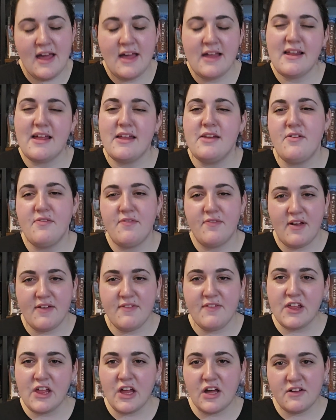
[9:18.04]
I, I
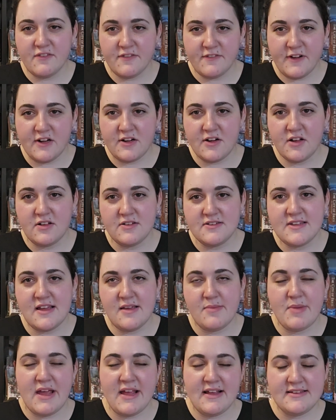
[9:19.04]
feel unfair to
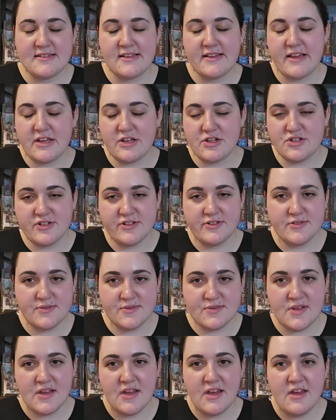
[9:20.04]
say pacing
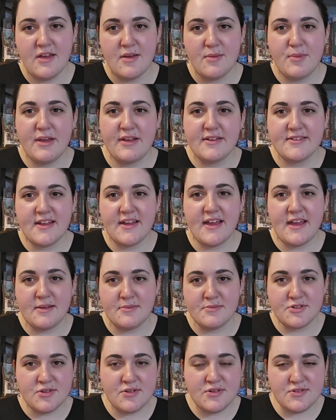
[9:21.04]
issues because I
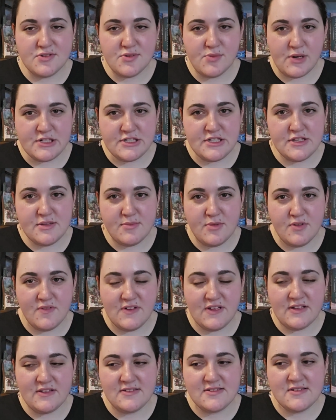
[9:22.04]
am so used to watching the
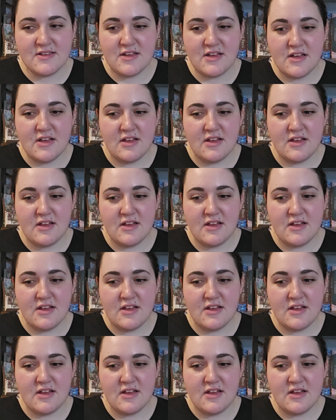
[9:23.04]
movies